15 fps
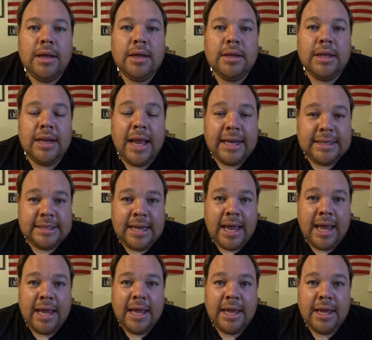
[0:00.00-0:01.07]
The next
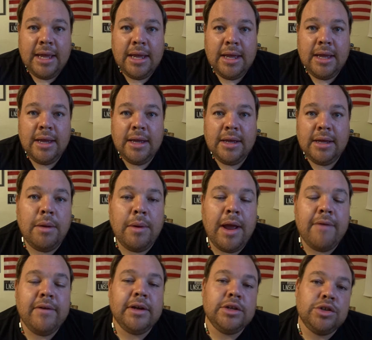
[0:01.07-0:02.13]
day, they were
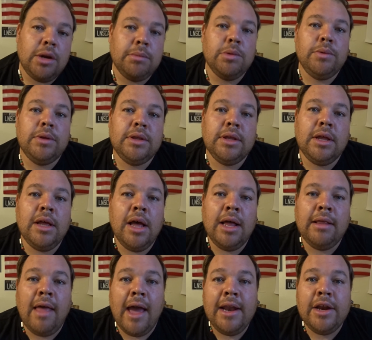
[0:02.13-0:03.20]
having trouble with a
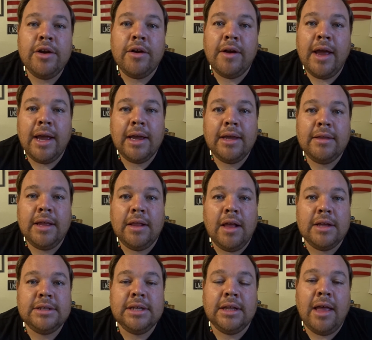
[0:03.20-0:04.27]
line in her neck. They
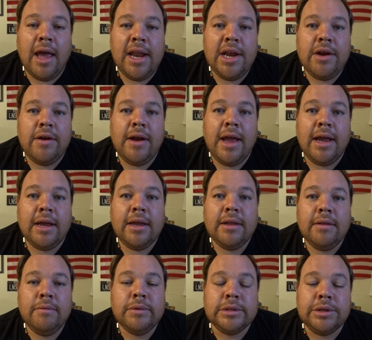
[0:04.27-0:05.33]
lost a line in her neck
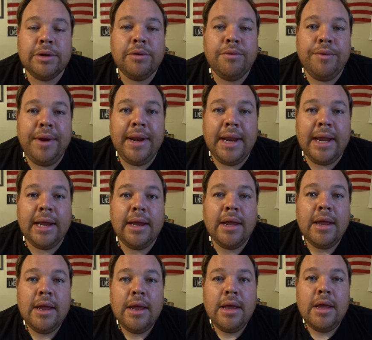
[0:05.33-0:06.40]
and wasn't reading
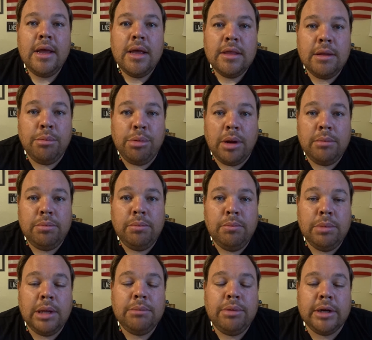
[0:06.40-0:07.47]
the
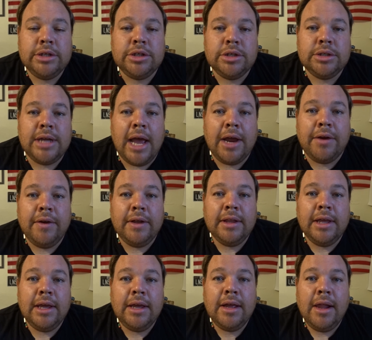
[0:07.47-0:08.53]
blood pressures
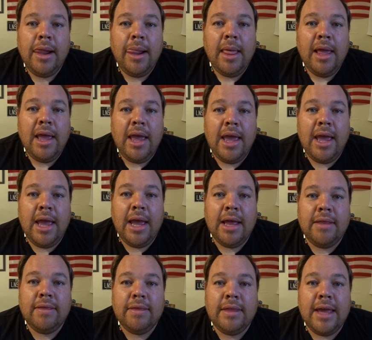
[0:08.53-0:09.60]
accurately,
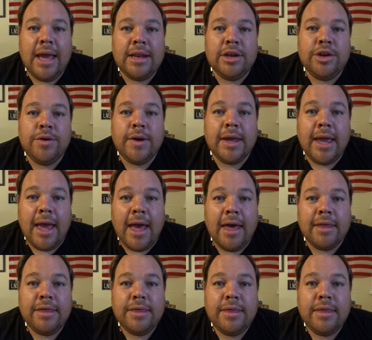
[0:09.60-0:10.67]
and they had to do a
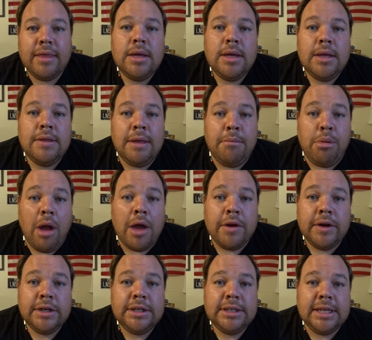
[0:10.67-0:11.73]
cath. They brought her
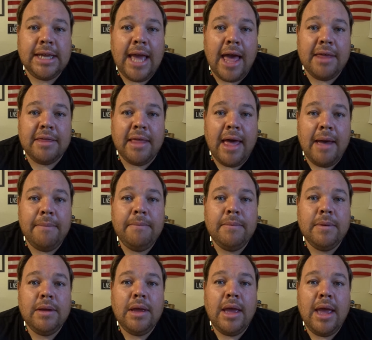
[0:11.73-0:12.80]
into the cath lab,
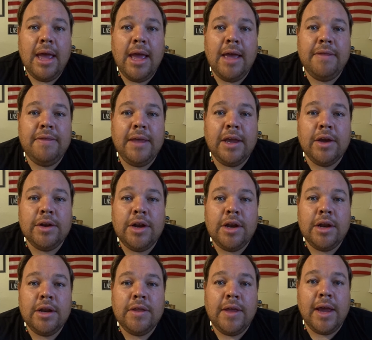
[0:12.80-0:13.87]
and they
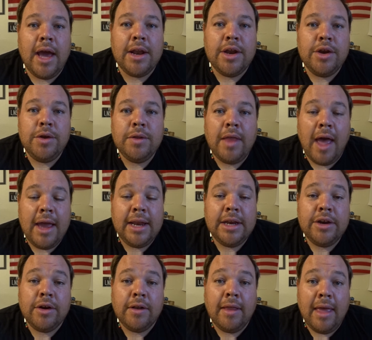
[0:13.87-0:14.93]
got a new line in
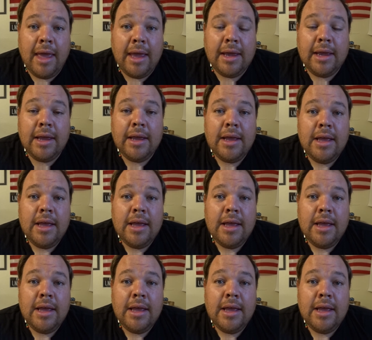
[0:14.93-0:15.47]
her leg.